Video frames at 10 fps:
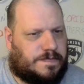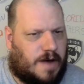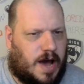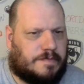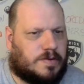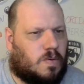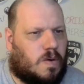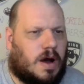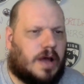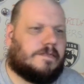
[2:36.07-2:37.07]
five to
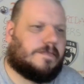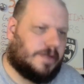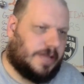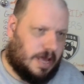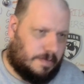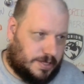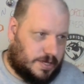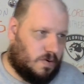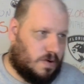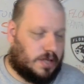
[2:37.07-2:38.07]
one for the Edmonton
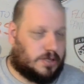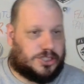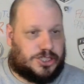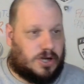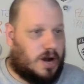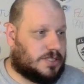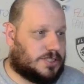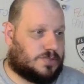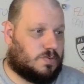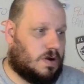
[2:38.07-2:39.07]
Oilers. Shots
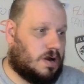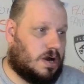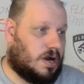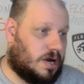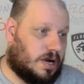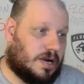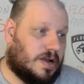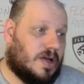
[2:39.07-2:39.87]
were